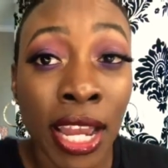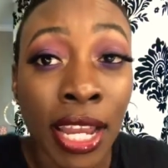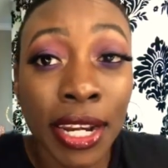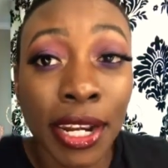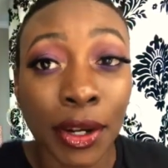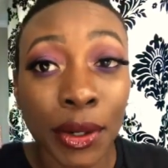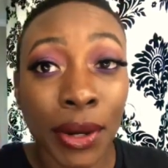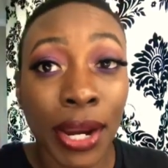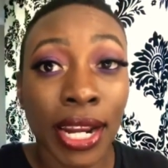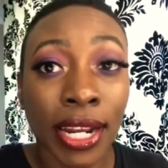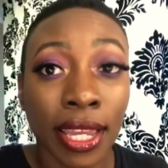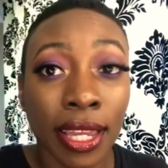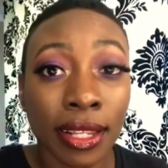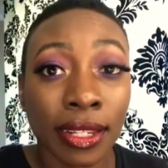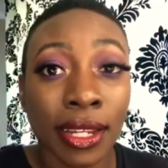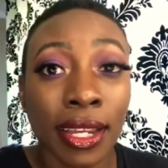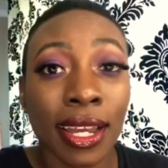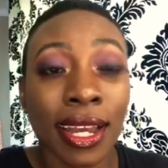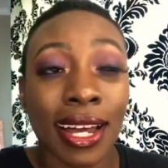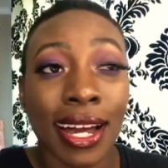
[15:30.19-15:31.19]
Now, granted,
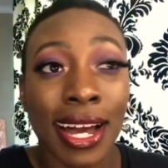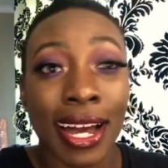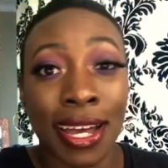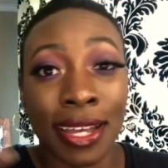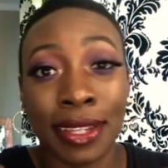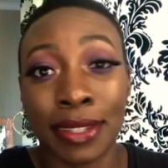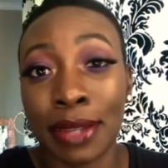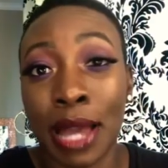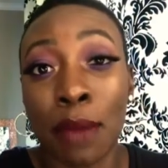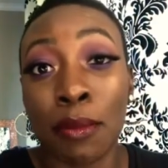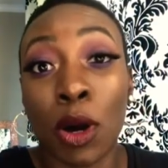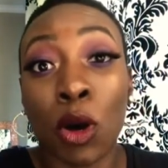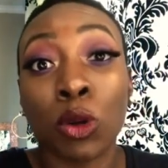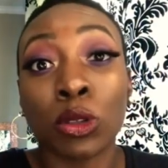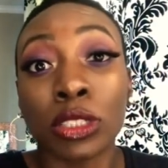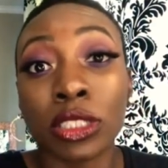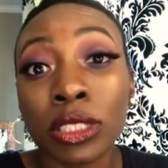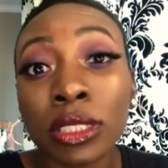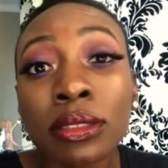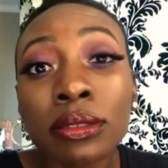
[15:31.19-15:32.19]
I'm
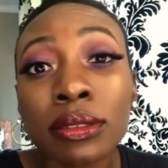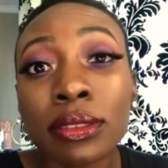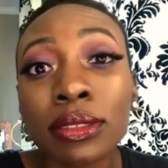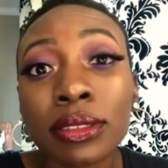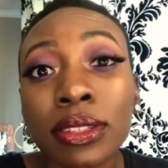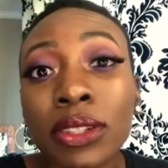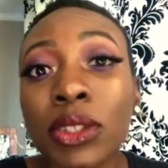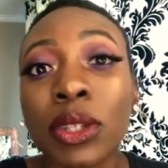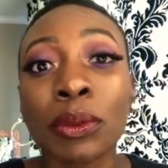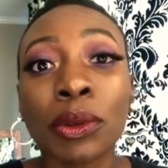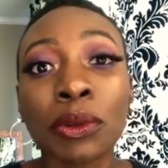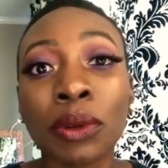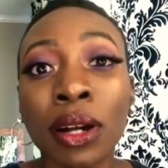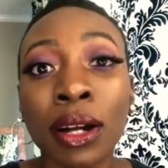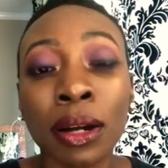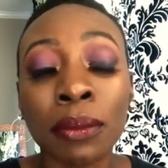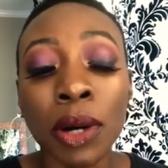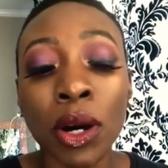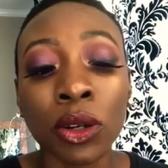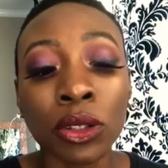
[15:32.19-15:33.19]
older. Don't get me
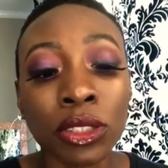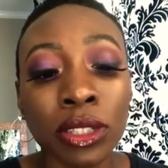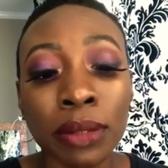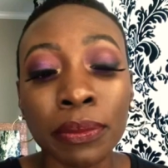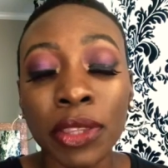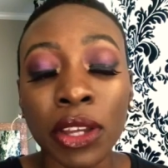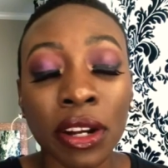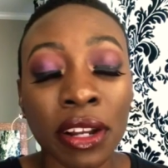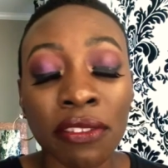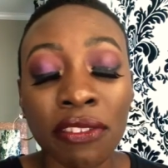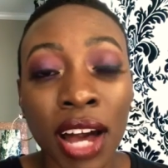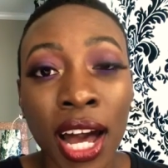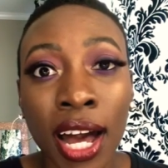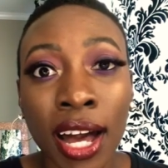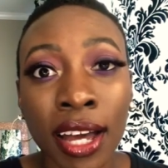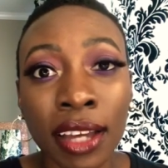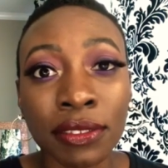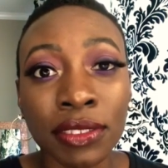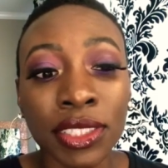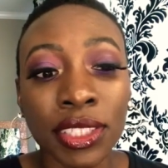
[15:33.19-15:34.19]
wrong, I'm older. I'm
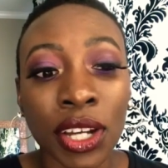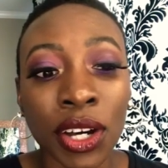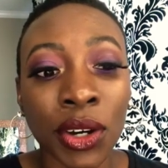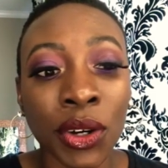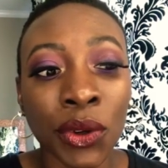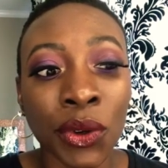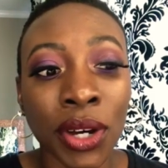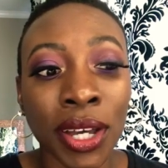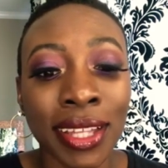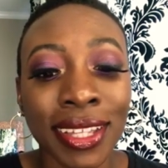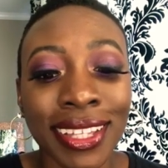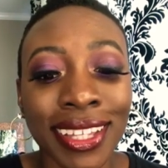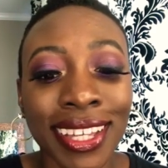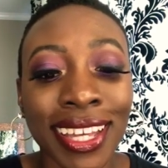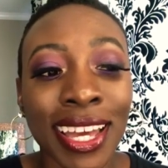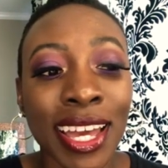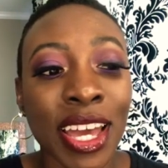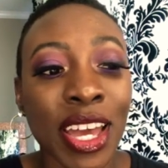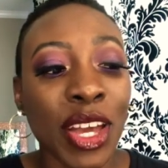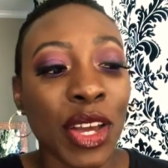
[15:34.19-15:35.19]
35, so
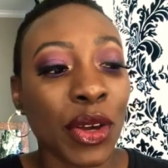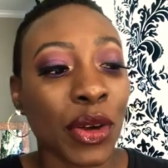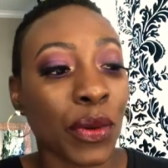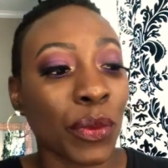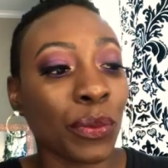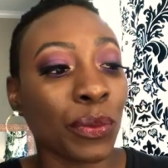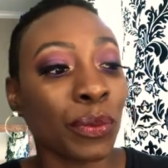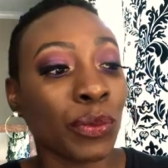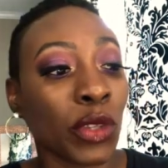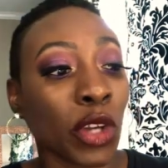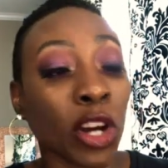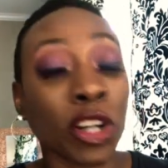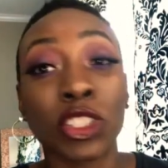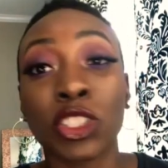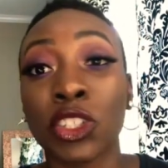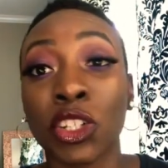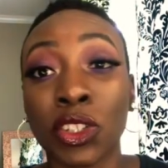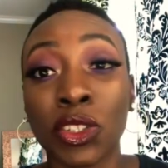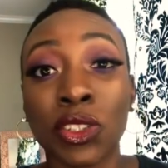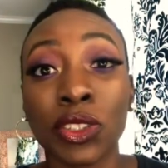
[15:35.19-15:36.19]
dark
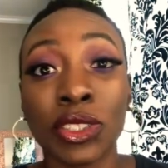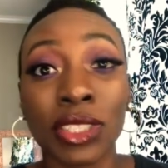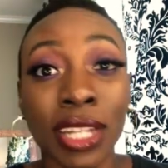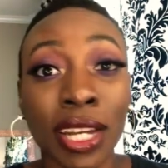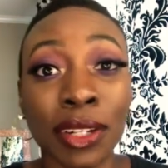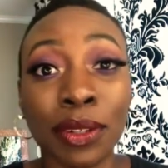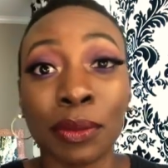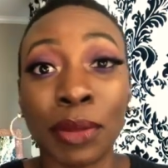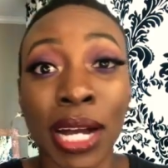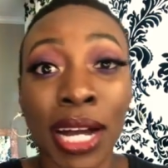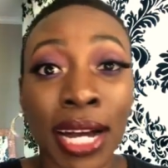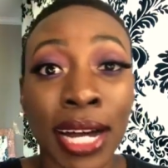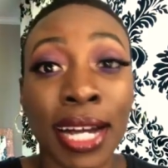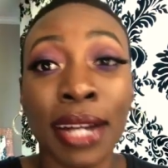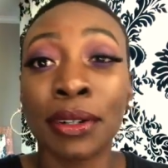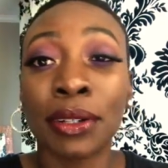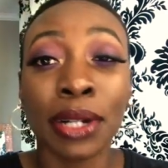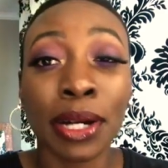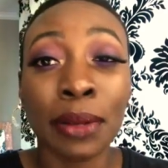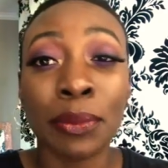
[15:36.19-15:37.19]
circles under my eye.
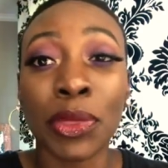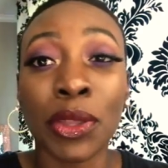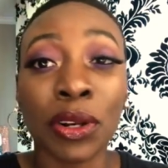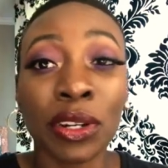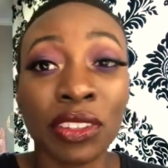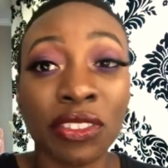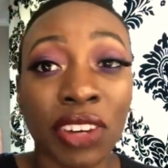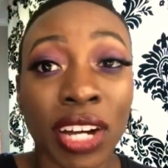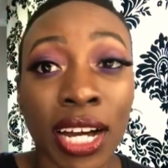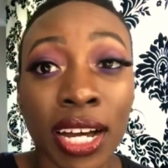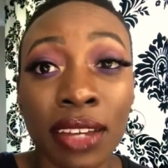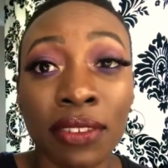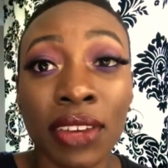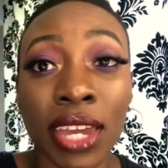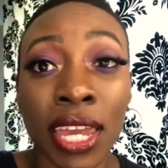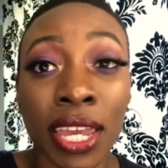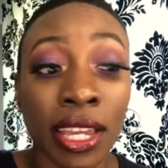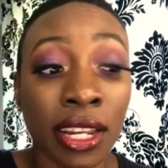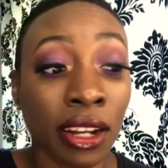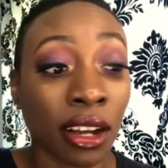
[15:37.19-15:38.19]
Oh, I'm 35,
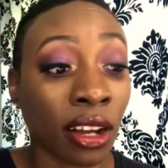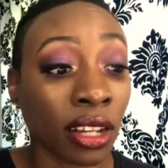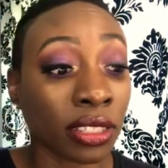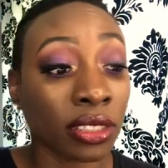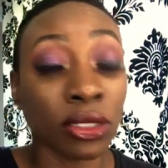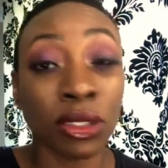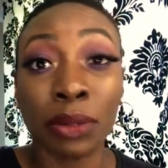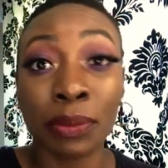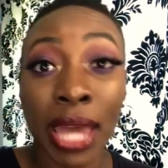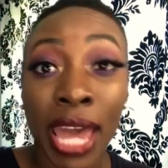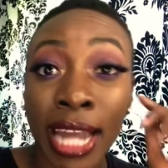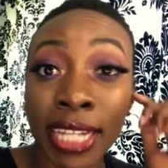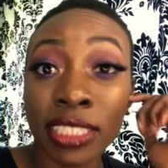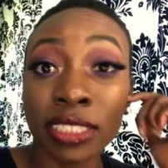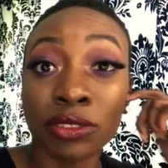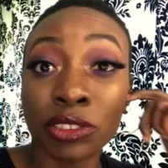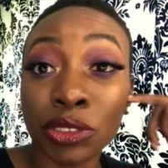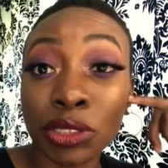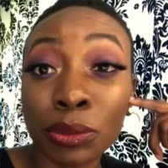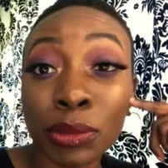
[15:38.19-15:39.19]
and also I'm
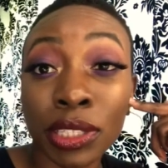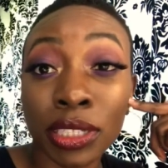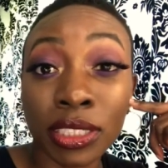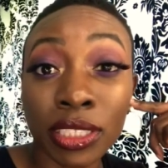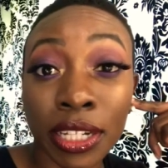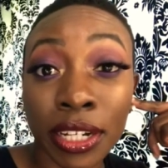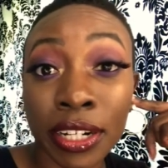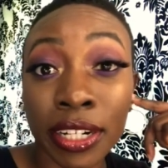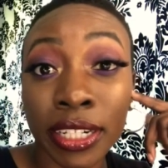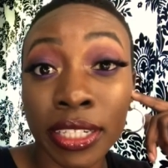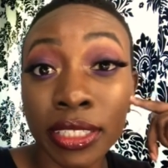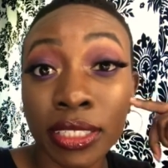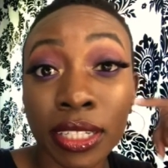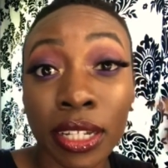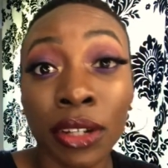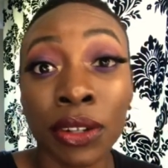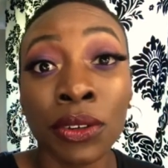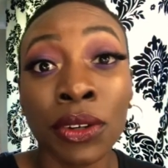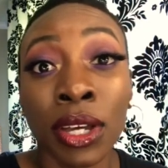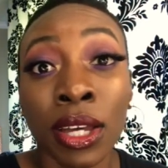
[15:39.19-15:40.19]
active duty military,
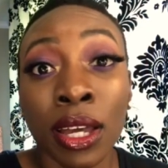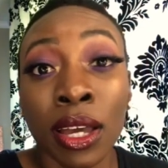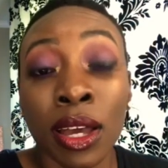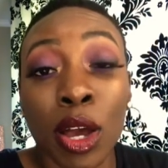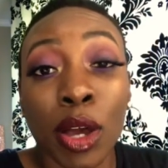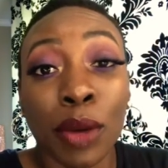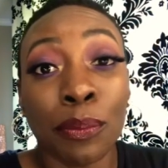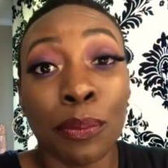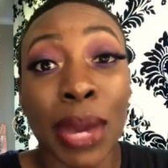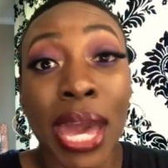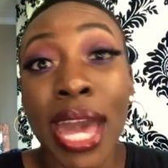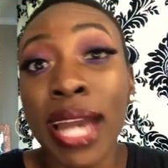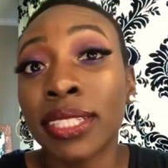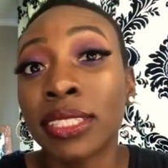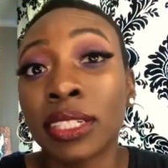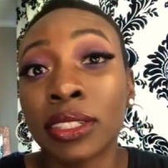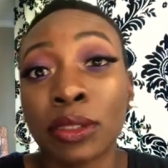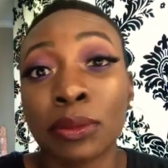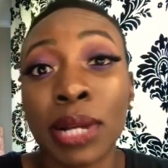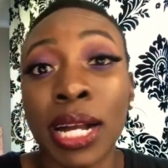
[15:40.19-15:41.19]
so bags
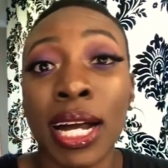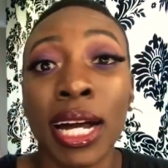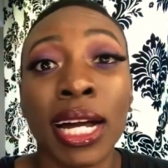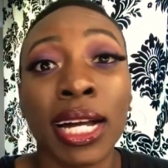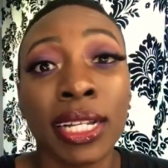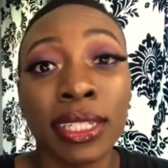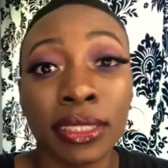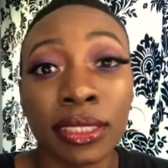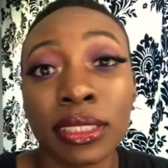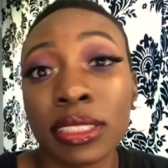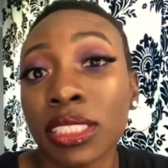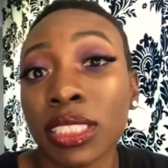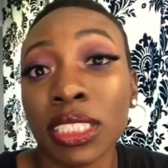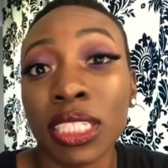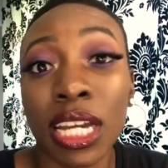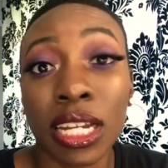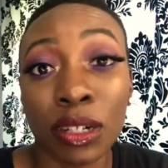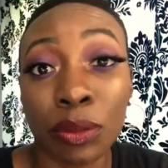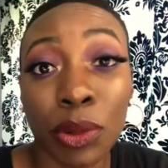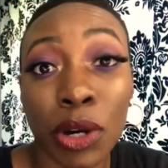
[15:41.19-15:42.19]
under my eyes is just
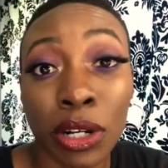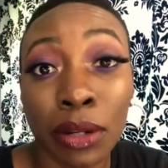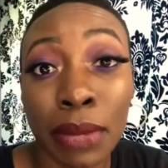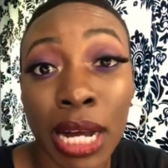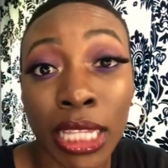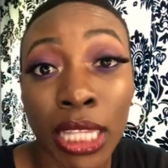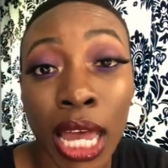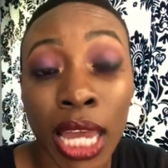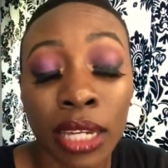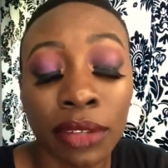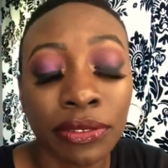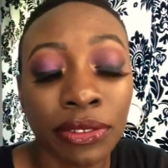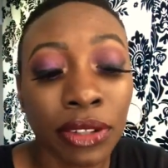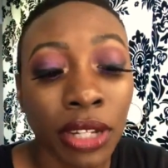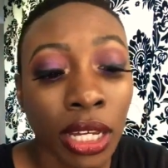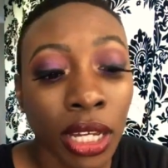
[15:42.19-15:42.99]
kind of part of my life.